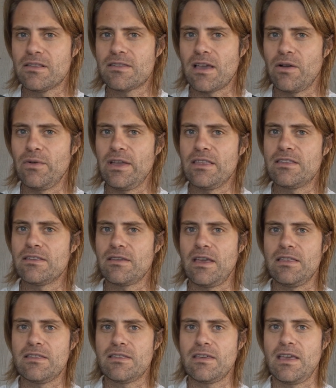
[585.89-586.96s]
So
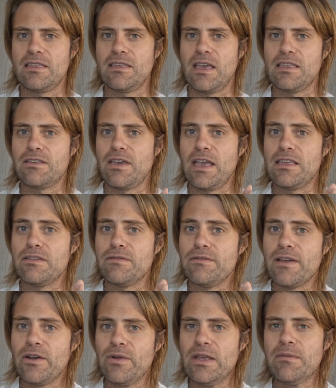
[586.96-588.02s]
it's
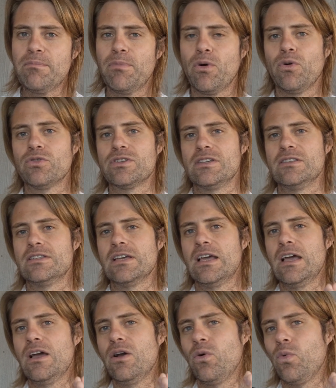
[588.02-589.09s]
very important
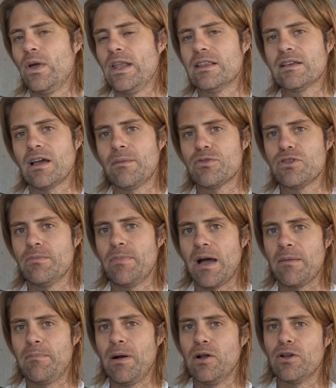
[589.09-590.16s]
when it comes to
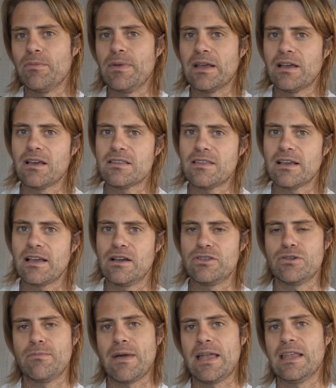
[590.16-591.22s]
bipolar, because they go
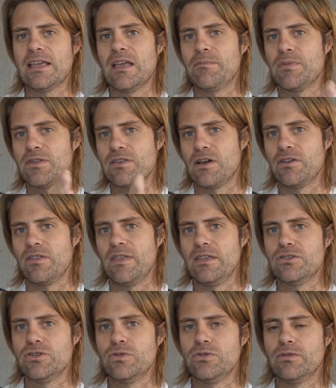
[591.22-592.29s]
to manic episode and
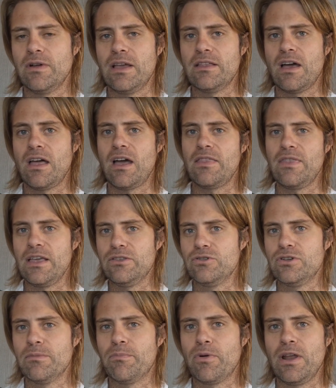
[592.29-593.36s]
then to
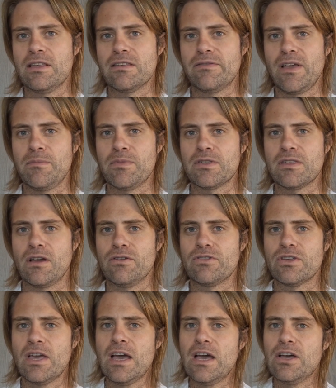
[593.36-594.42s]
depressive
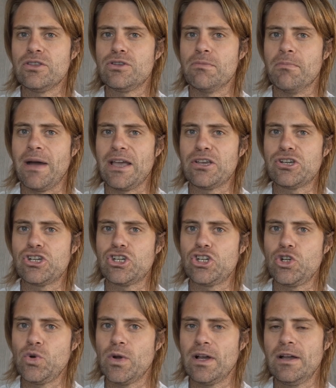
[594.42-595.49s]
episodes, to make
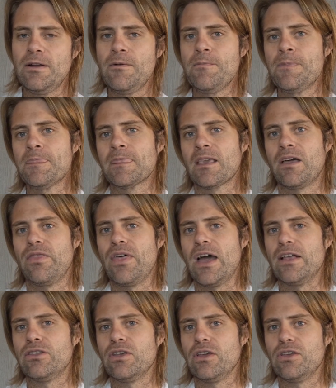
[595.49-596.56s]
sure
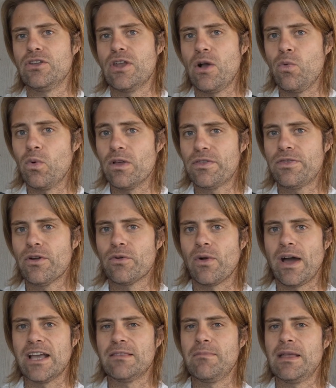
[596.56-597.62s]
that with the
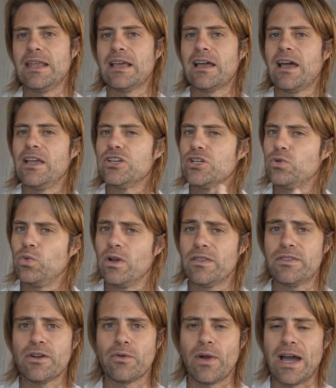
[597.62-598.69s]
right medication,
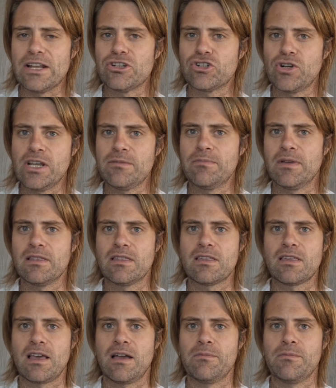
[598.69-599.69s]
with the right treatments,